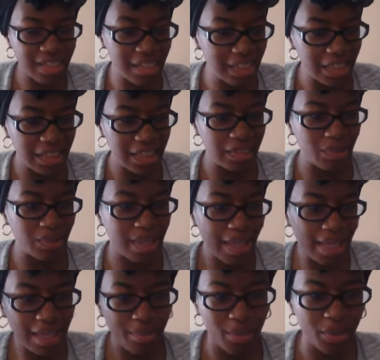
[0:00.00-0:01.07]
and clean,
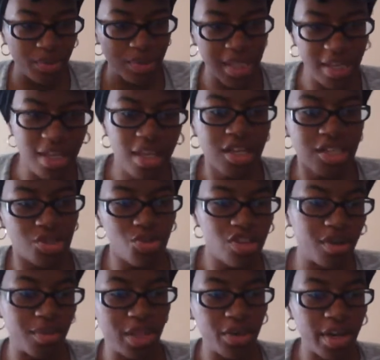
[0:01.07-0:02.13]
okay? Come on, take, so you
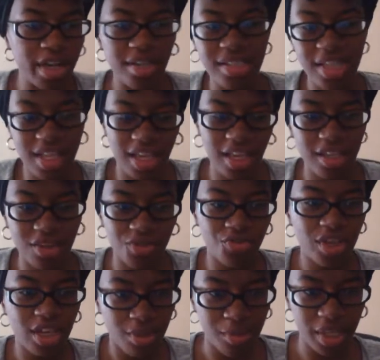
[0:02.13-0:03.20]
can learn how to take care of your
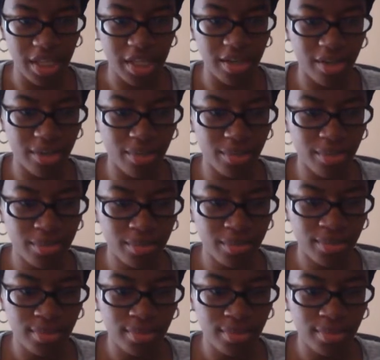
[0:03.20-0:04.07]
family, you know?